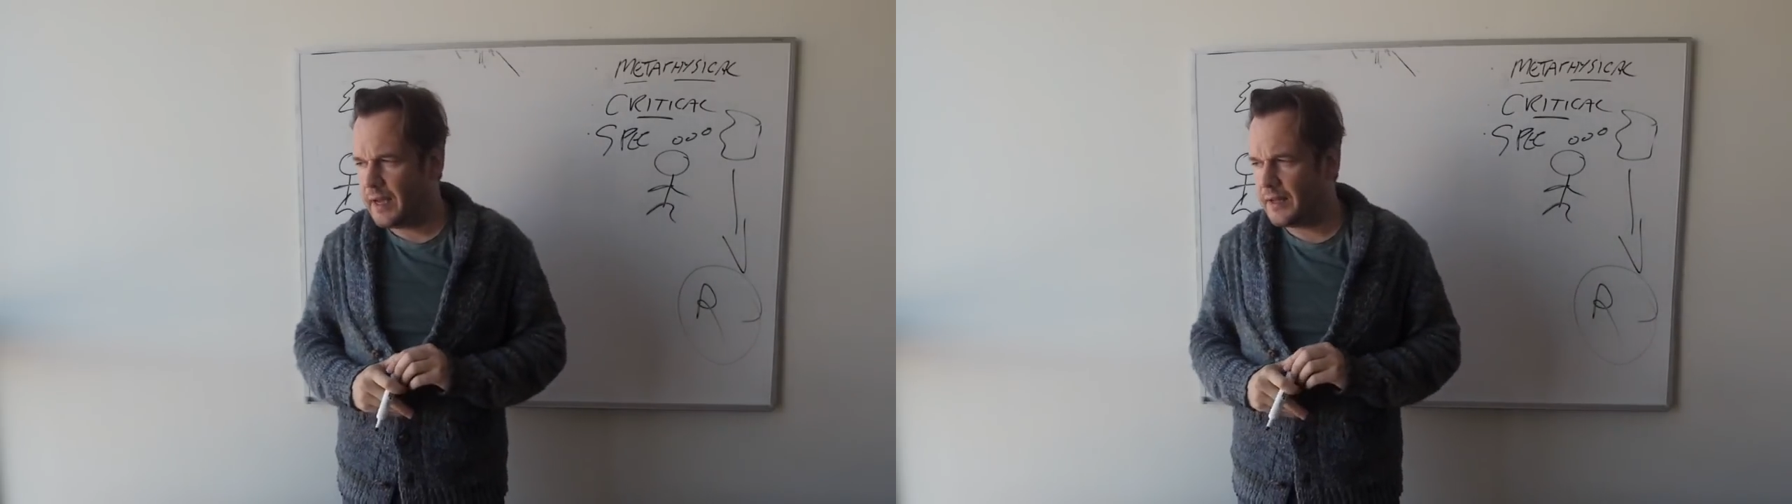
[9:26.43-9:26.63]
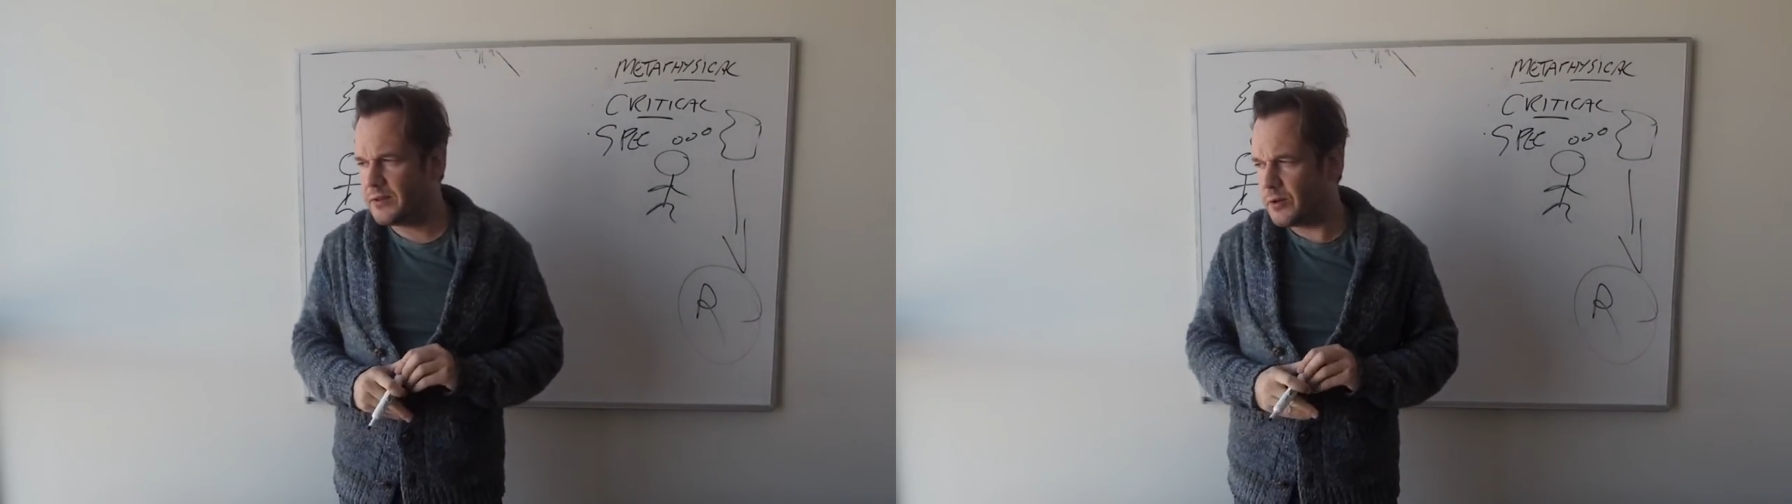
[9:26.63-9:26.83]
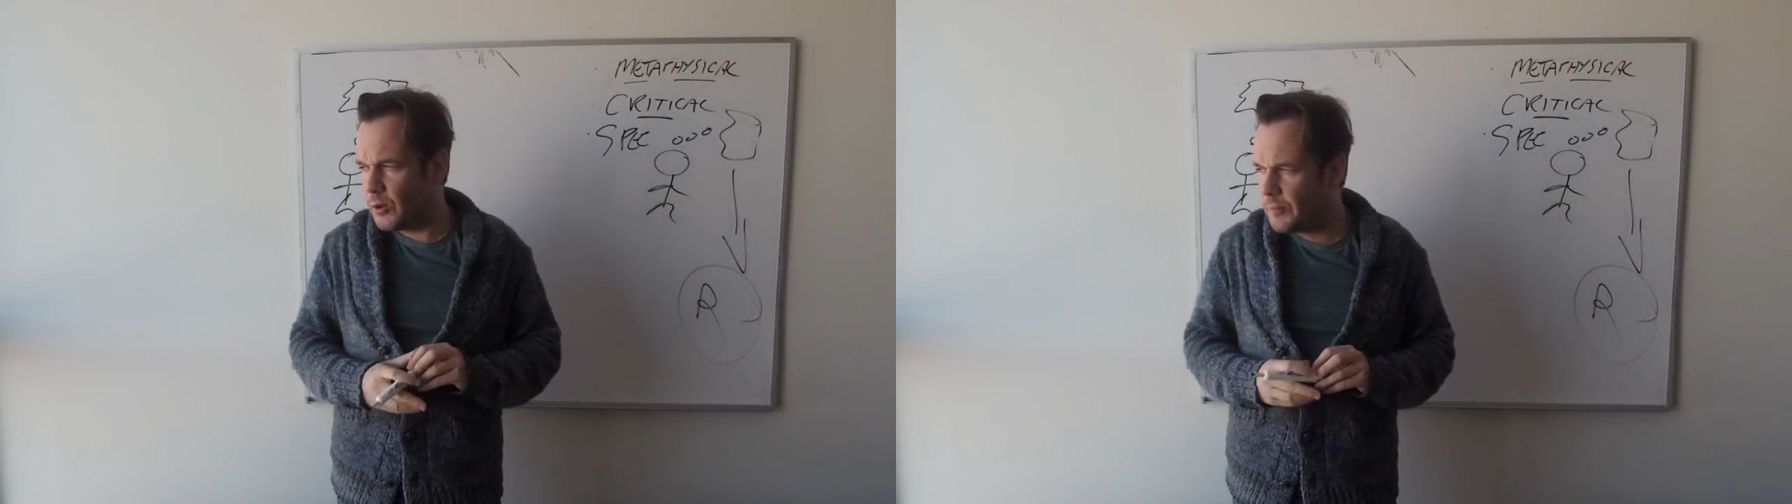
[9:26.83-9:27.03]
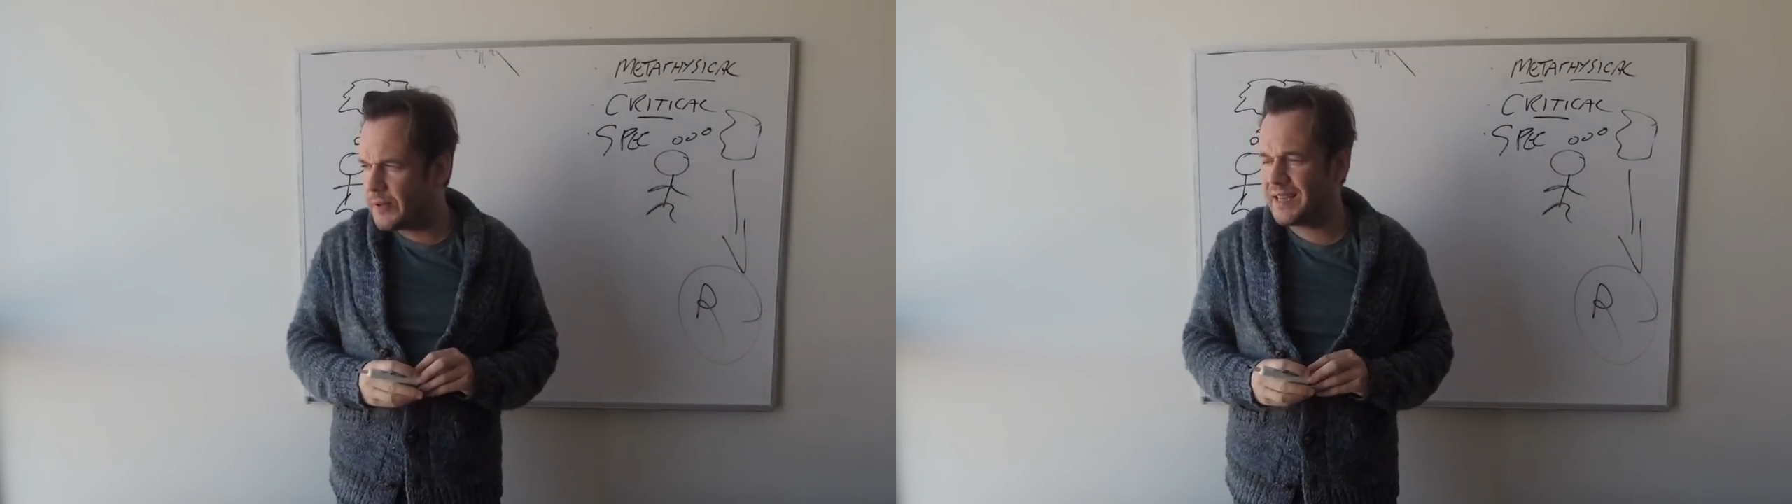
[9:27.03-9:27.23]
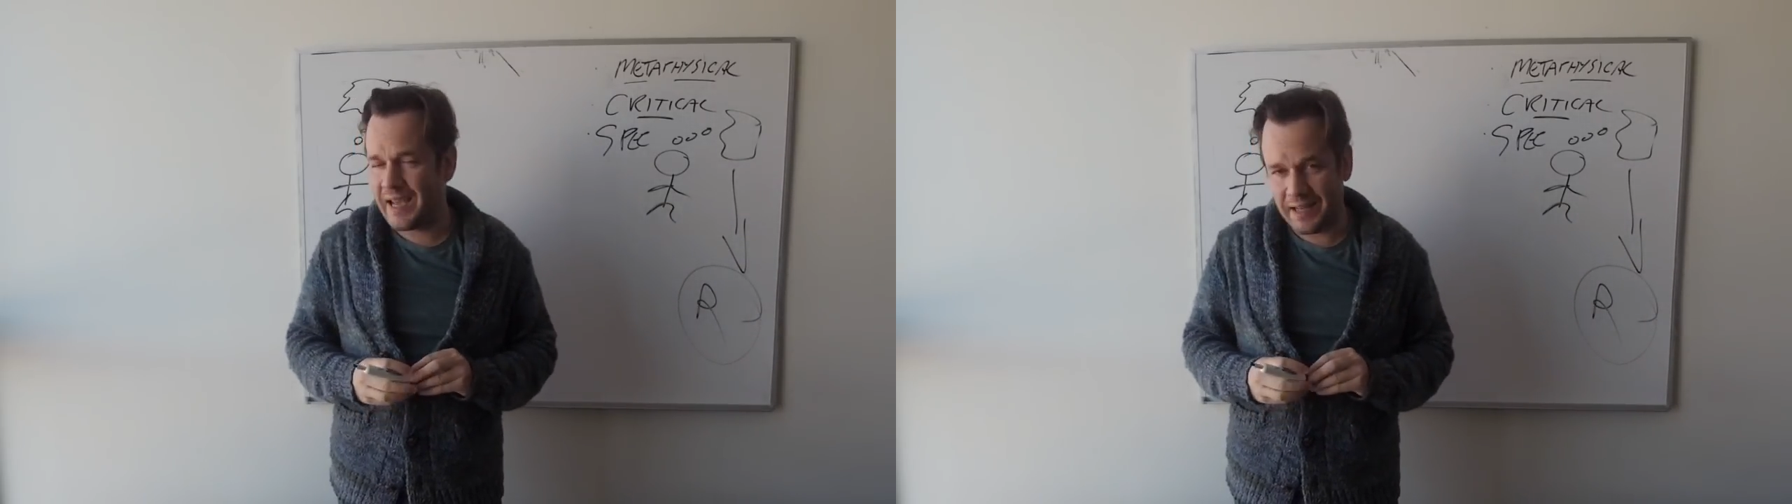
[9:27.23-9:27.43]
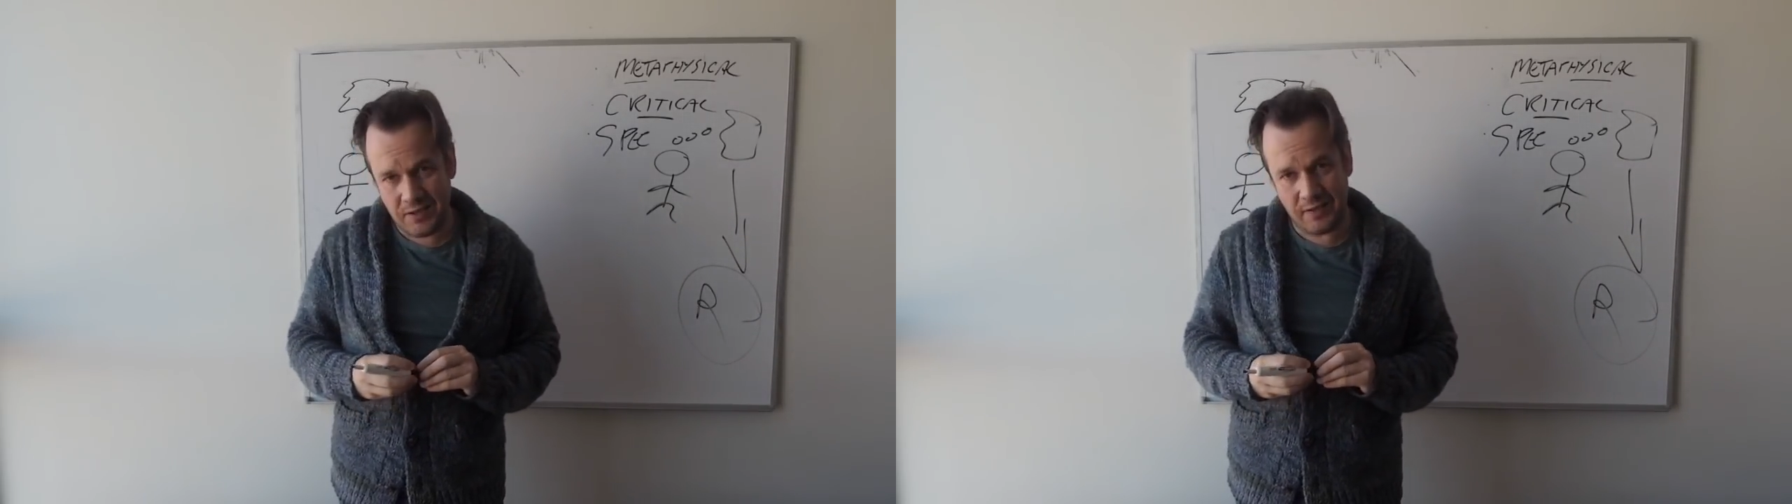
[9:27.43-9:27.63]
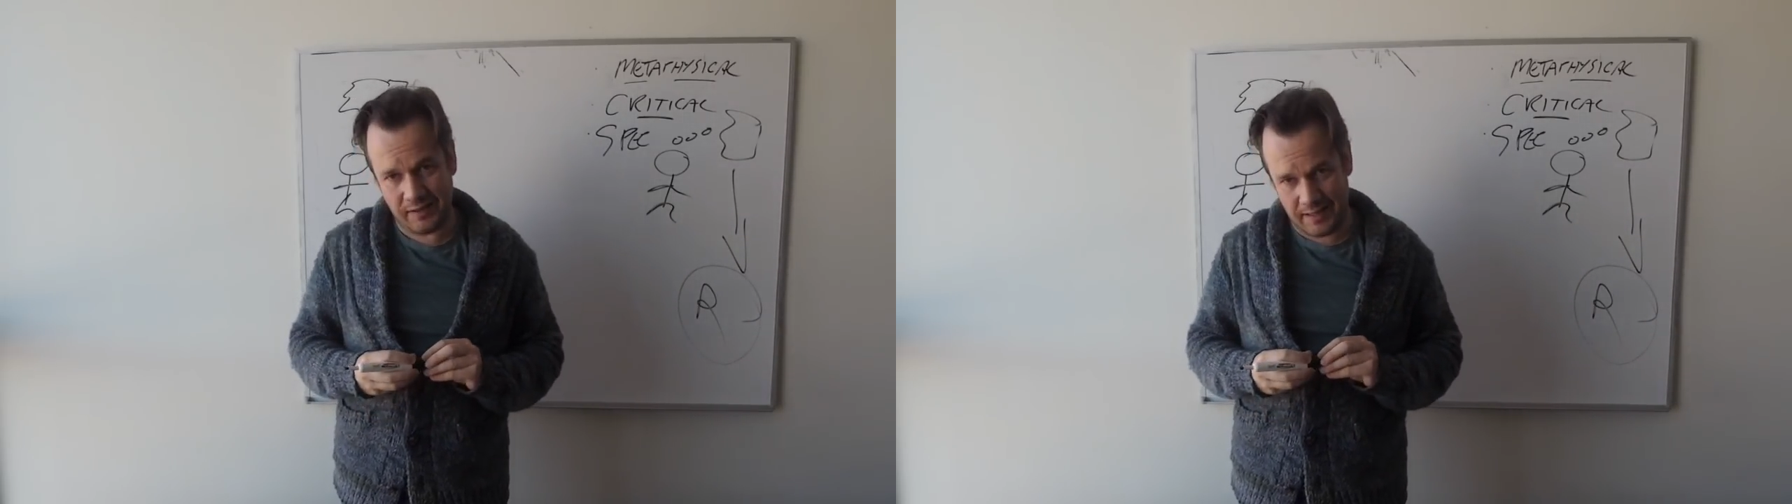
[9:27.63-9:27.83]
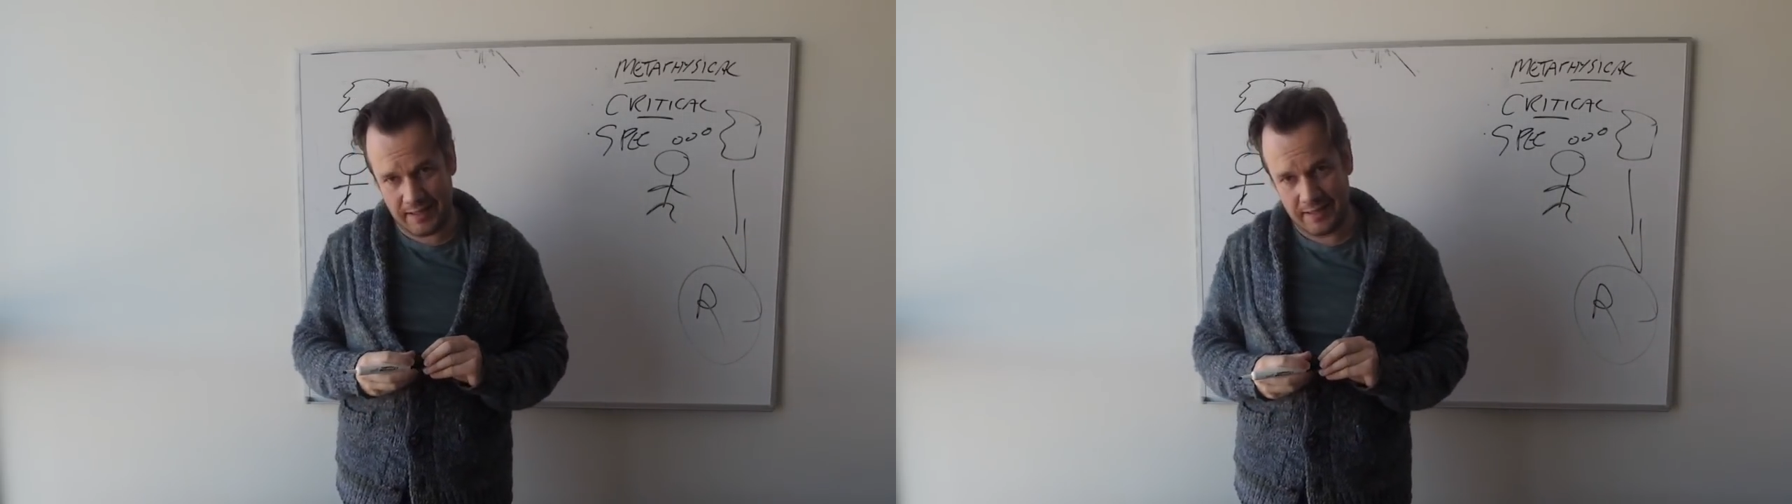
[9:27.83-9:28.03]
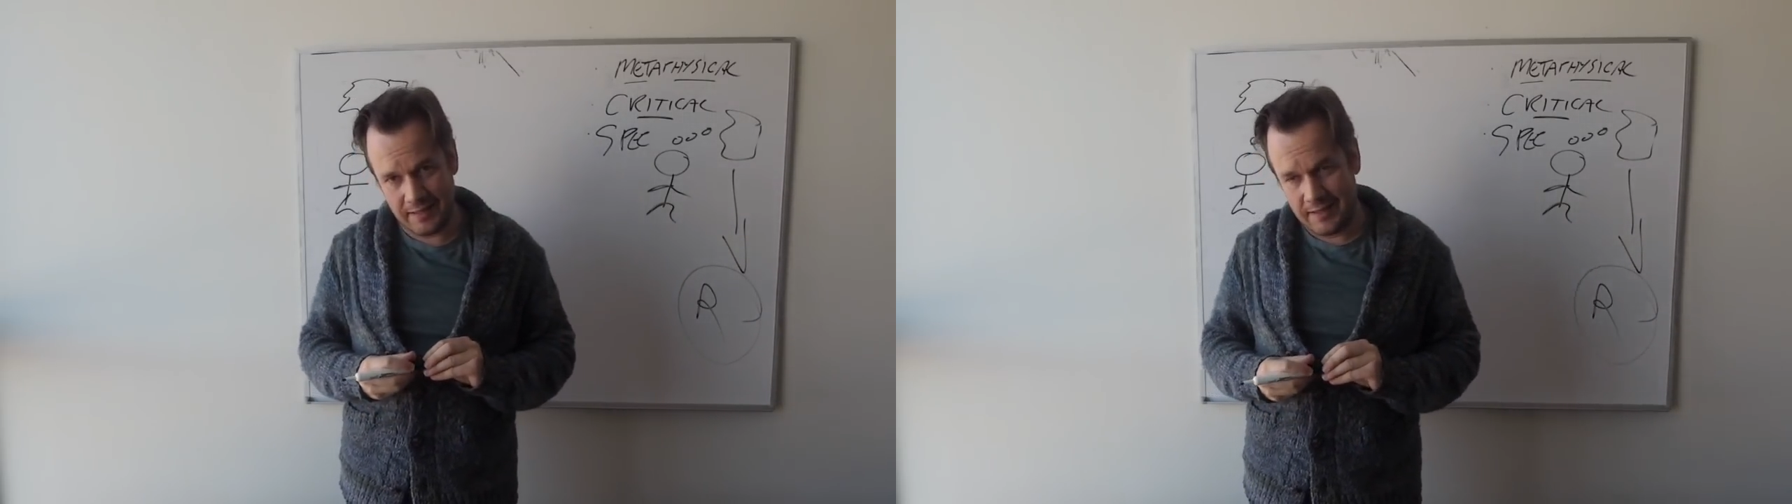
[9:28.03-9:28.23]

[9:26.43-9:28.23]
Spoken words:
And so potentially,